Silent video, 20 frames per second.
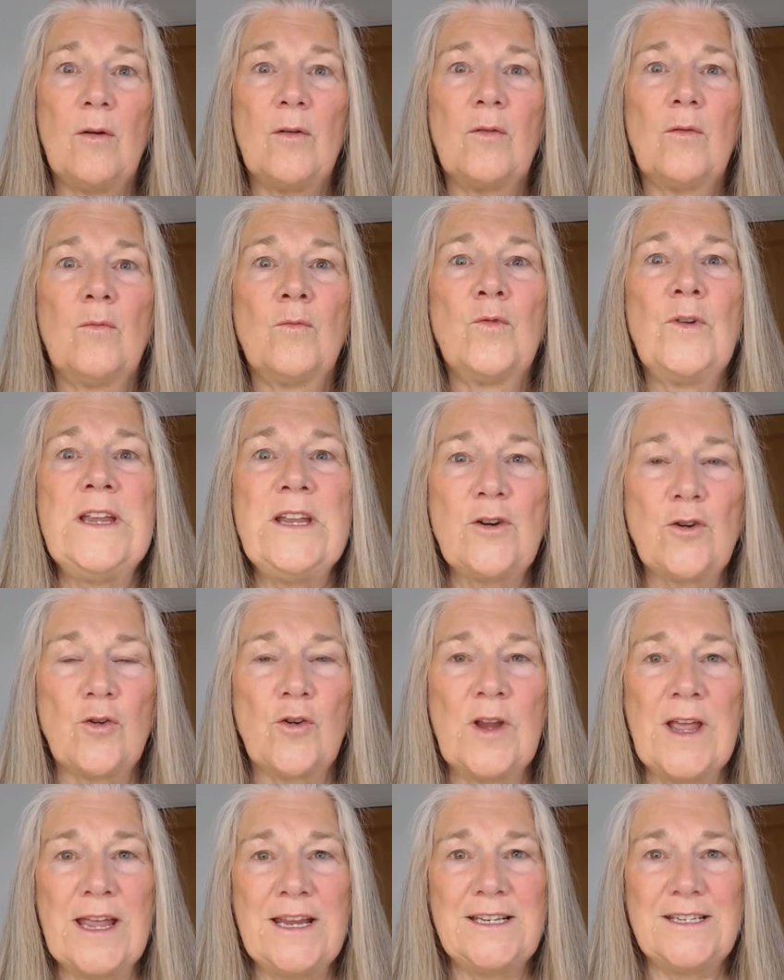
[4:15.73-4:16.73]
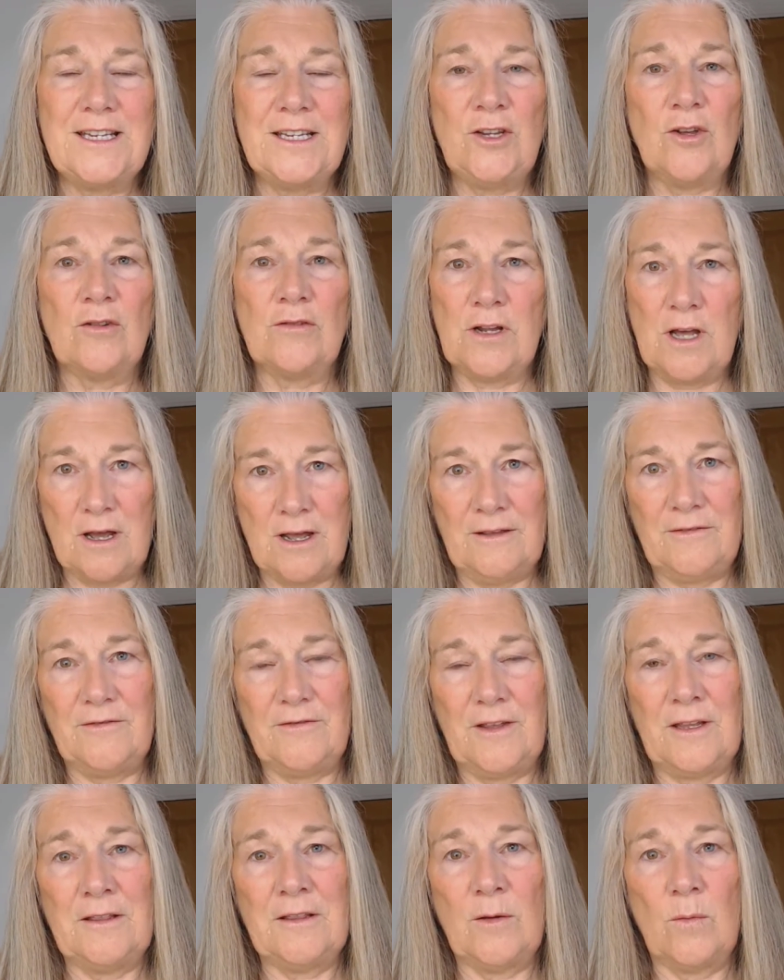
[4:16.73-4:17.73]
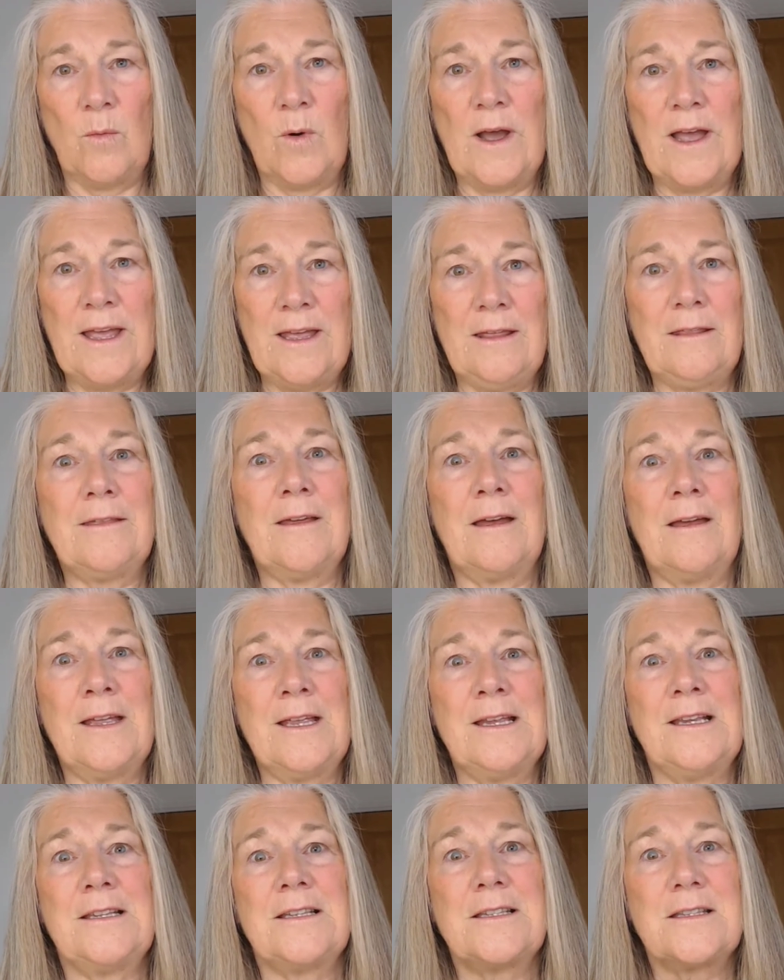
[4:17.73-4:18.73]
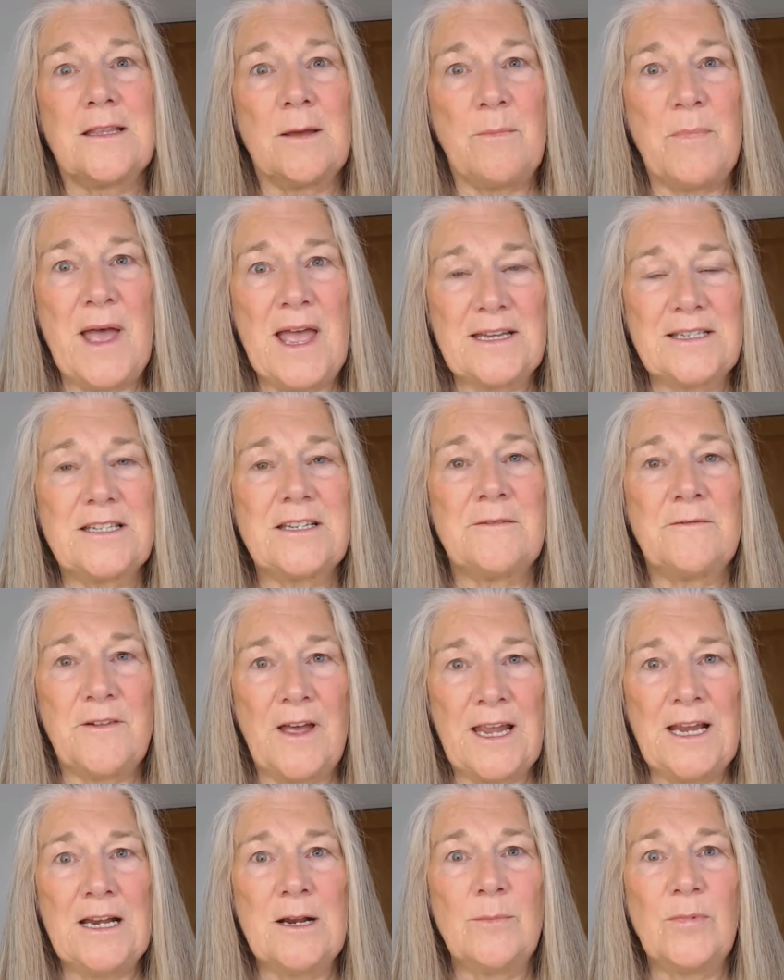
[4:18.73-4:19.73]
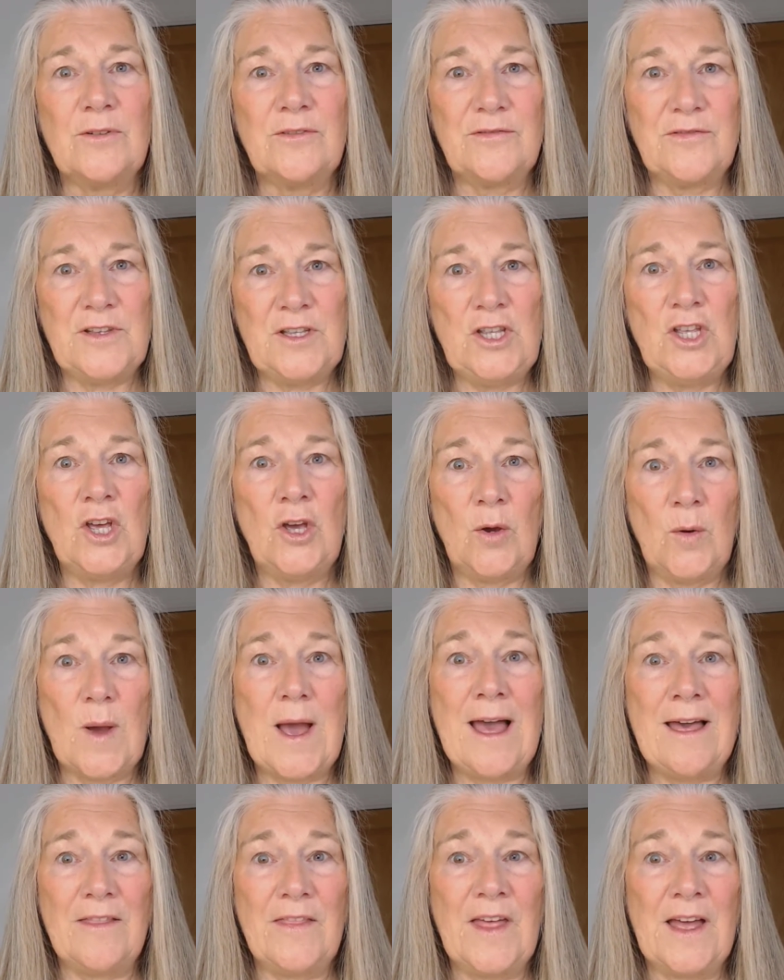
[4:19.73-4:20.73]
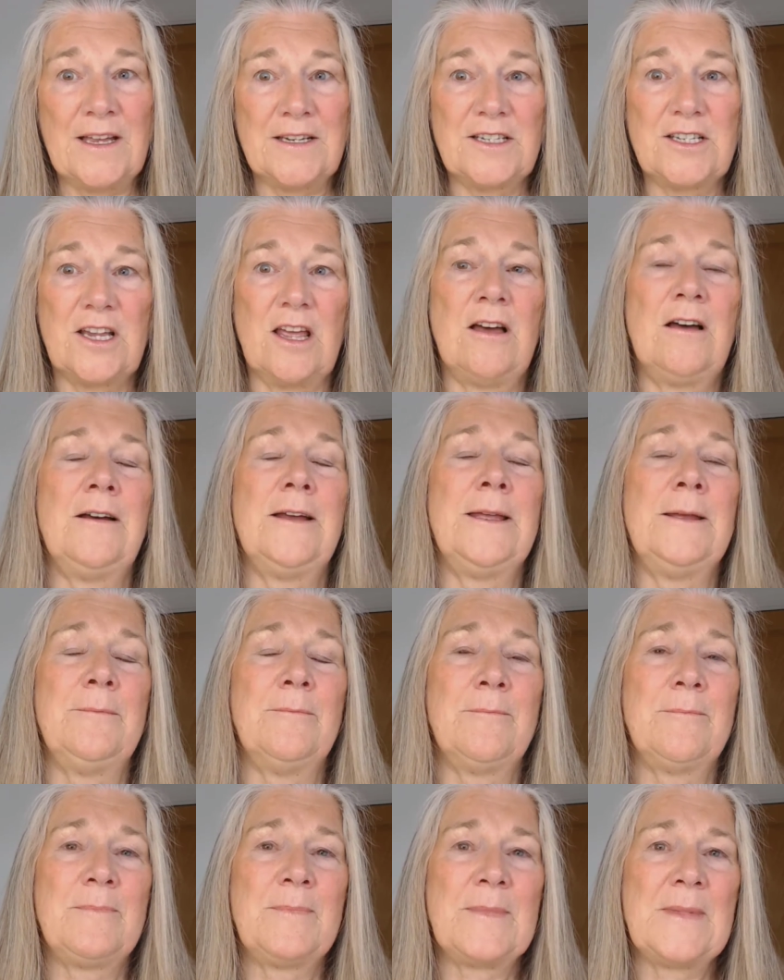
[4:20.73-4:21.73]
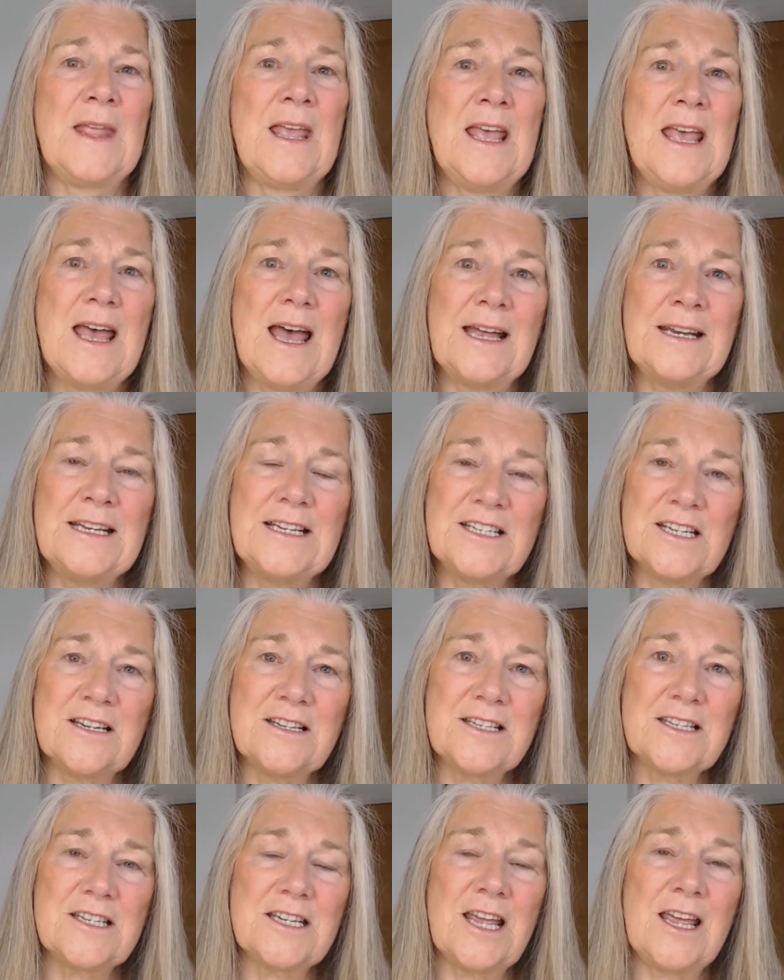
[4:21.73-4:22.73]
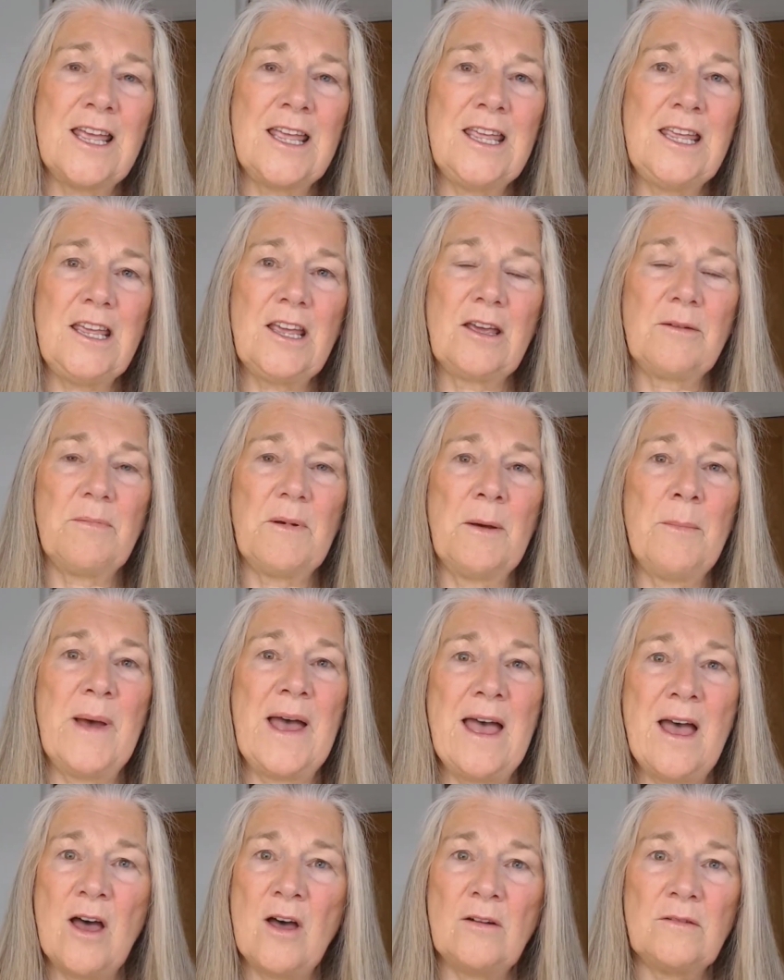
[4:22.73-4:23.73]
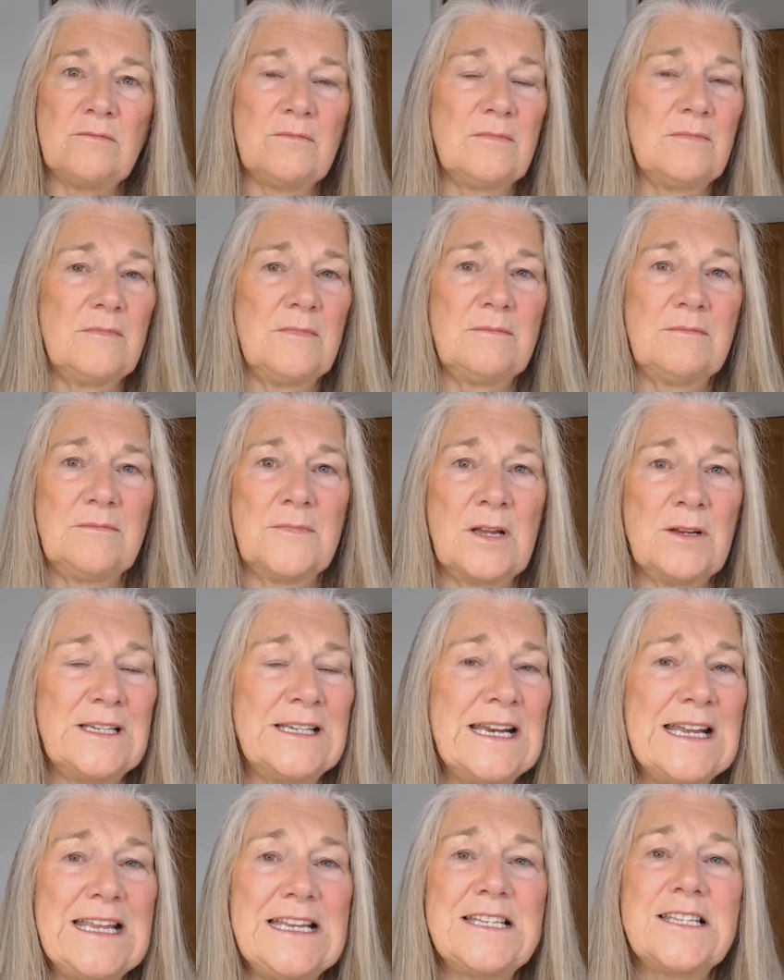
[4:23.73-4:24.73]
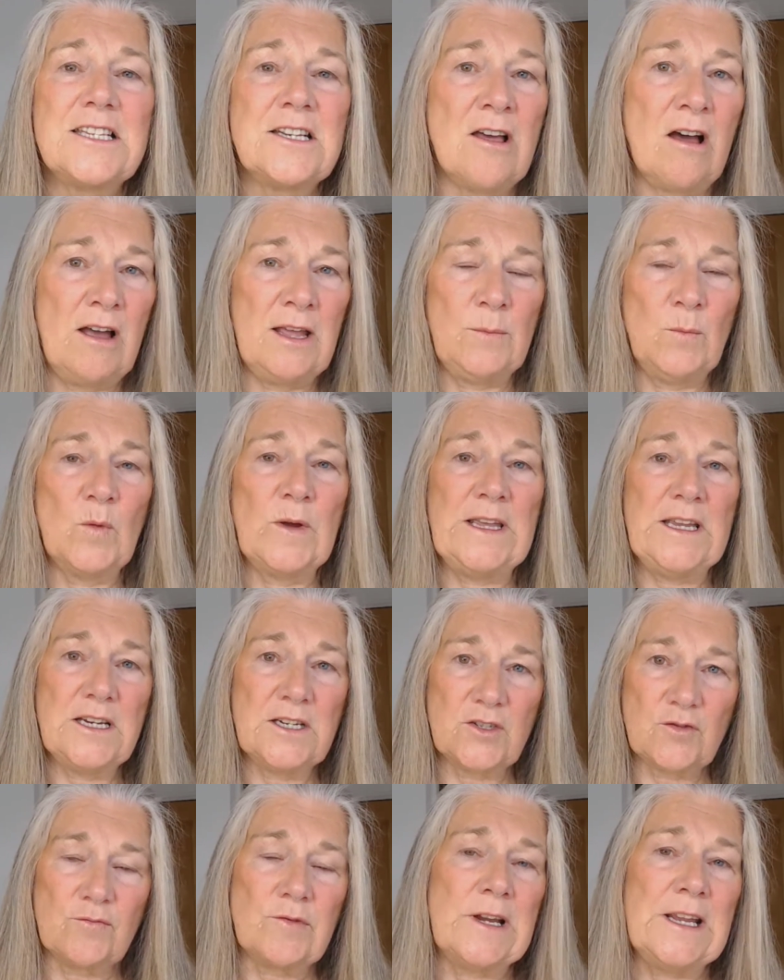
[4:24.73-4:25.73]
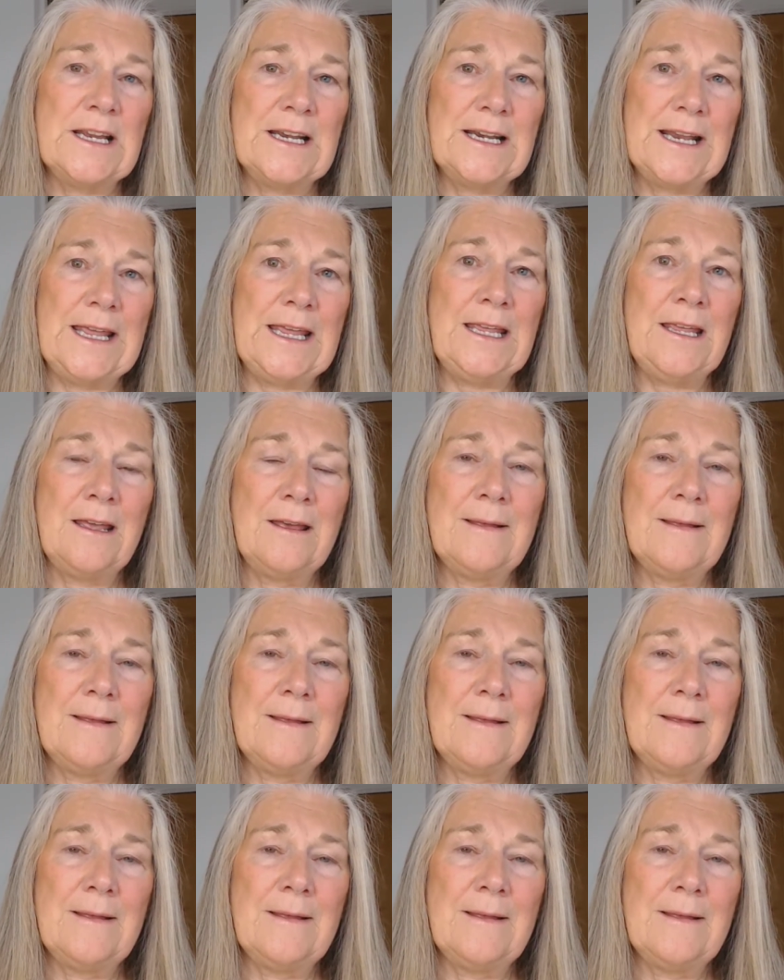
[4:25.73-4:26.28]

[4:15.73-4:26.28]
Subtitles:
recreating your life in the way that is the best available for you at that time. And it does take about at least 9 weeks, really.